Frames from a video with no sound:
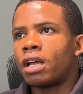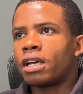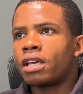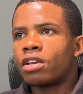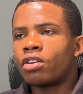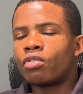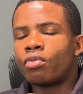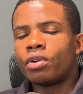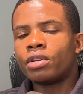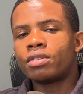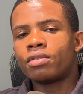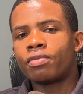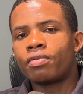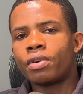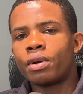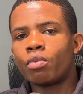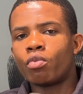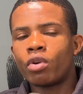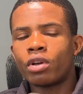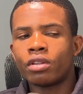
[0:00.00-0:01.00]
creates a
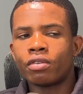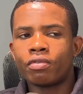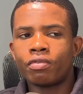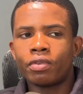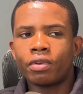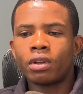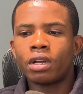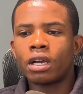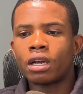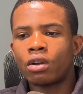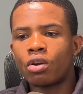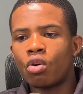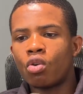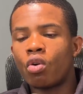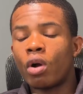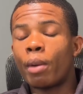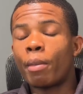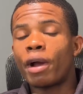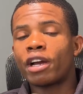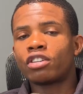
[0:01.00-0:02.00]
frame where they feel like, oh,
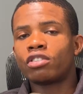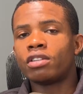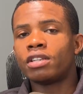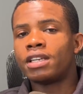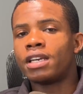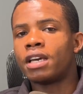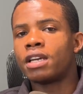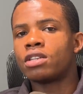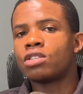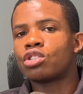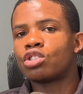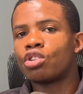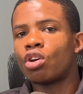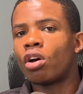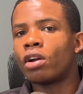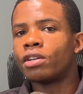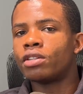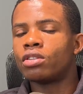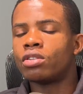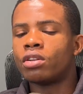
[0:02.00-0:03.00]
I'm actually getting
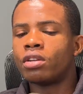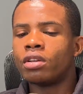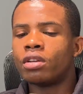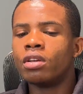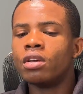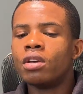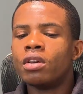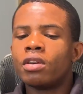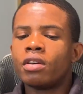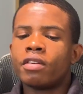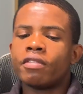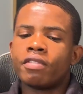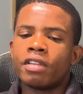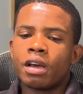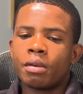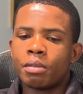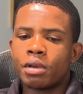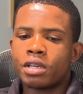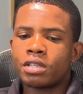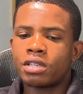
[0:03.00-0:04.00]
started today, if that
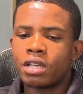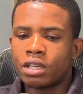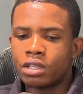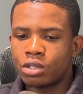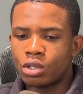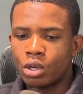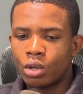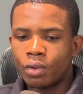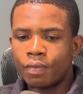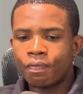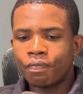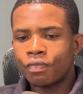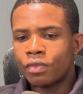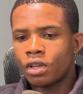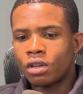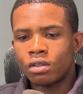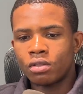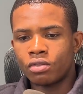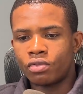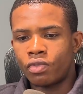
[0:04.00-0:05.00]
makes sense. So
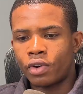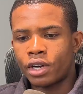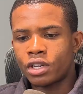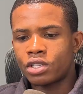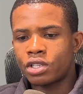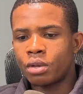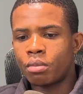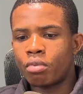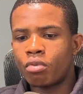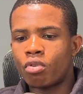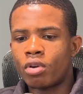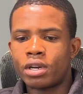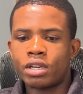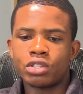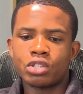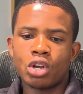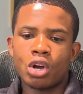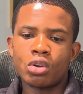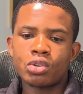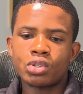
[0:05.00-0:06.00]
it's very simple, and it's
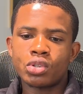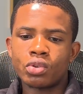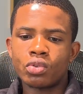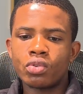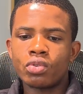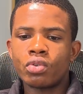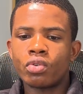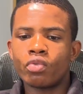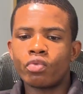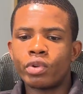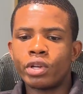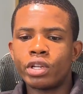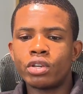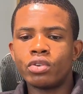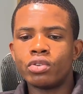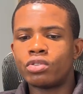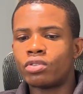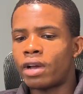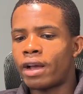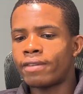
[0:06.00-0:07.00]
also really good
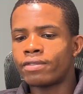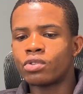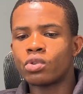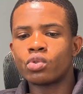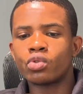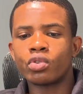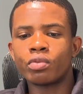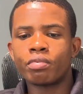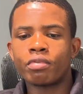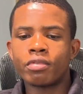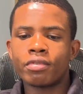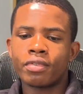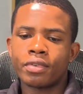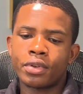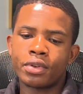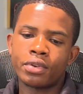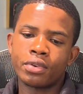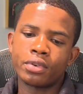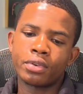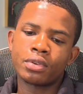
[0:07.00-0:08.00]
to have social proof on
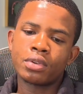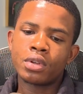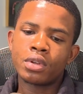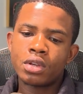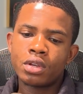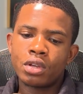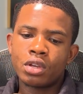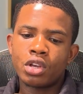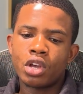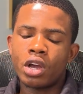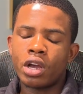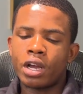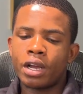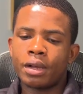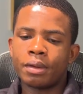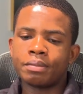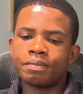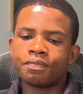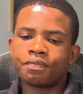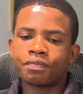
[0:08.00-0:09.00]
your
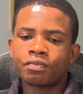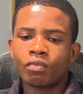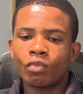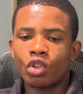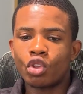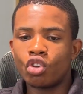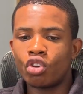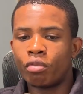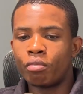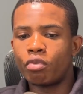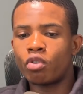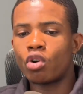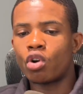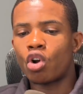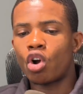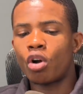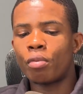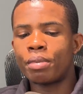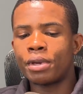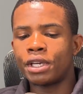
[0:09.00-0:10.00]
book a
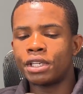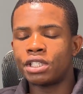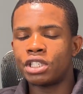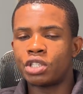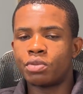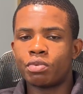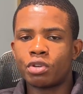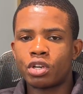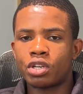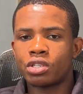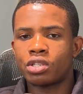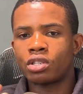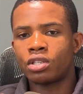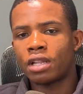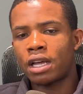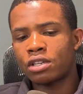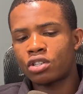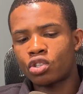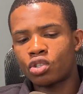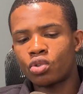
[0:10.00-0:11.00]
call pages, because
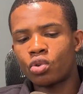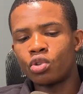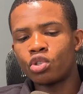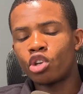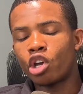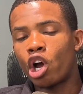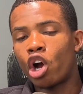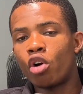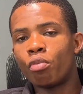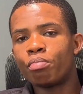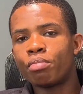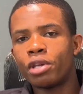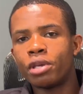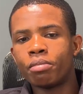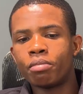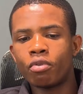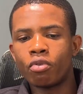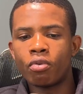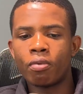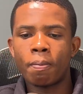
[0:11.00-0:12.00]
that's just going to help
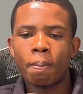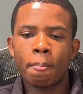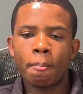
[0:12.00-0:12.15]
people